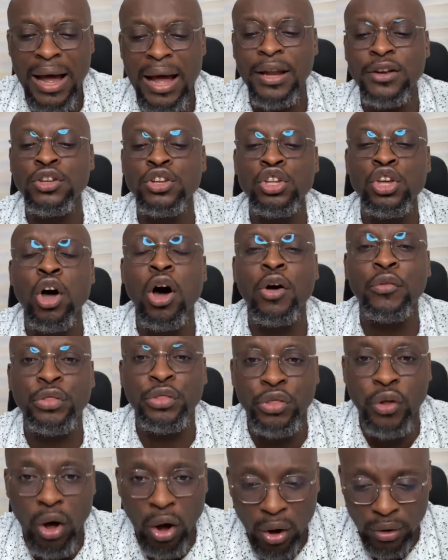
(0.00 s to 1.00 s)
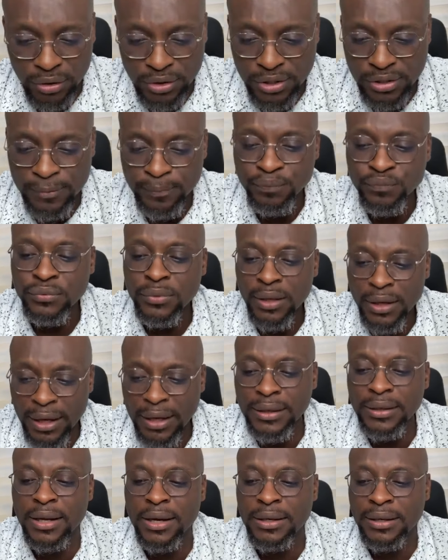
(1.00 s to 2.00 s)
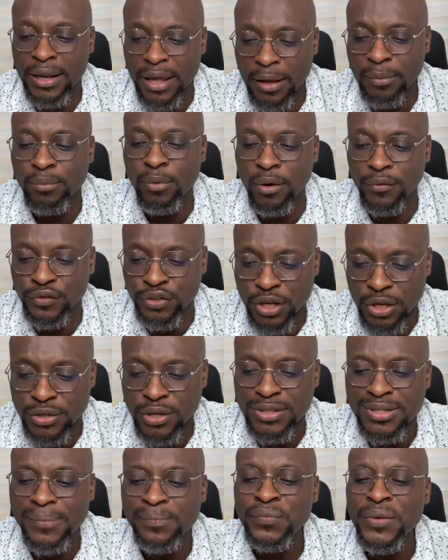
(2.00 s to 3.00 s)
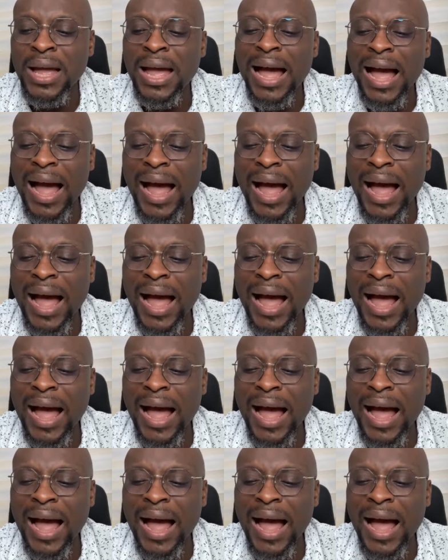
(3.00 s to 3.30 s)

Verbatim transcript: and your thoughts in the name of Jesus.